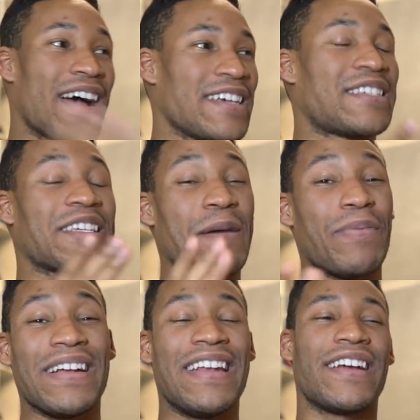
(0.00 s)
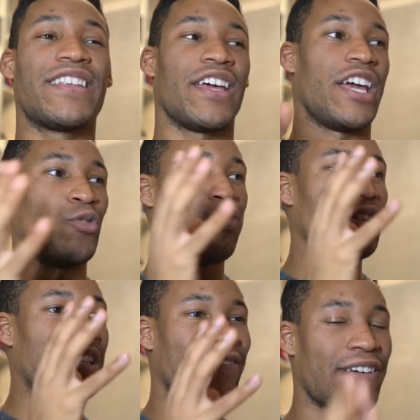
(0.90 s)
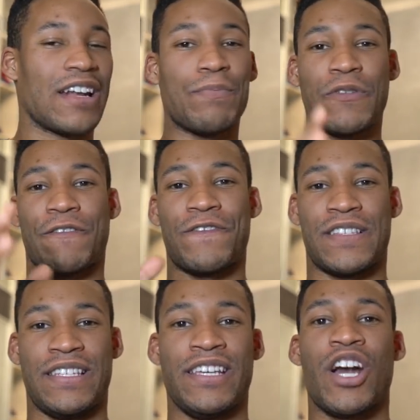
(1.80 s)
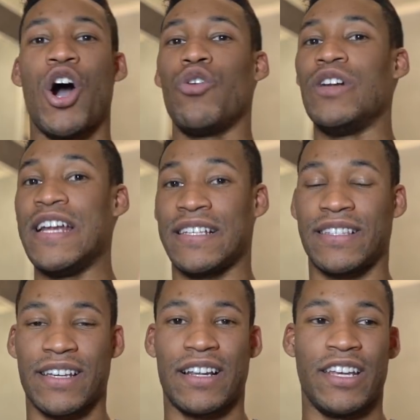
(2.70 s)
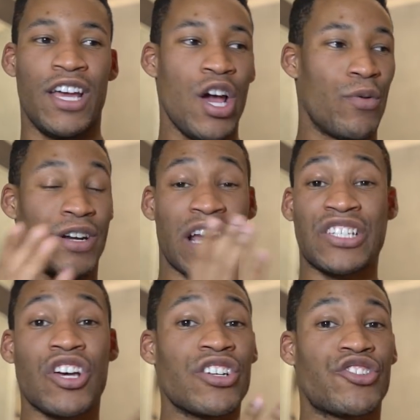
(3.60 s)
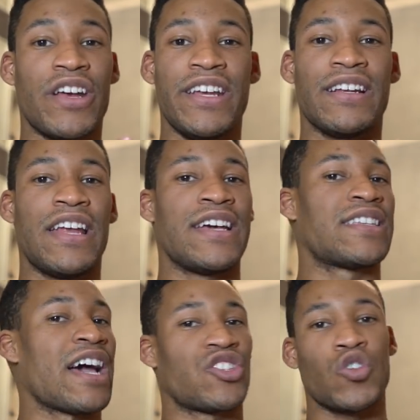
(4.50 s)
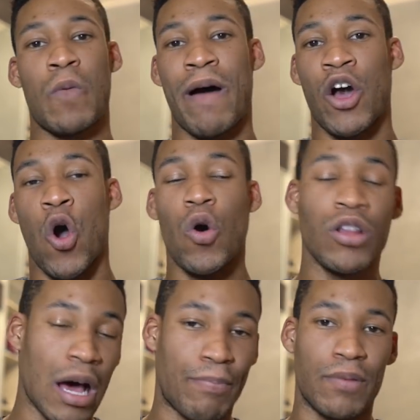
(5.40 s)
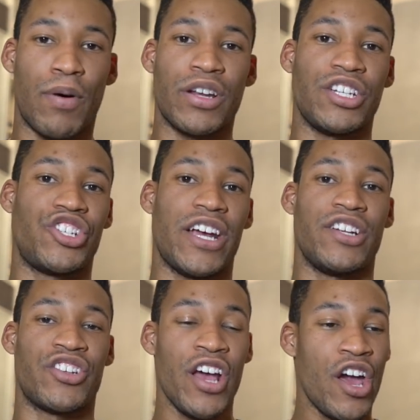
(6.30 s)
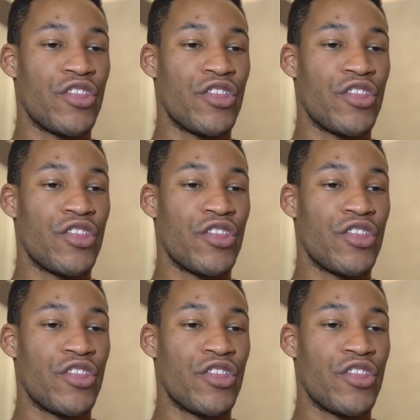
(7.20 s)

guys, skipping leg day, it will develop your physique holistically. When I started training legs, I saw my whole upper body change.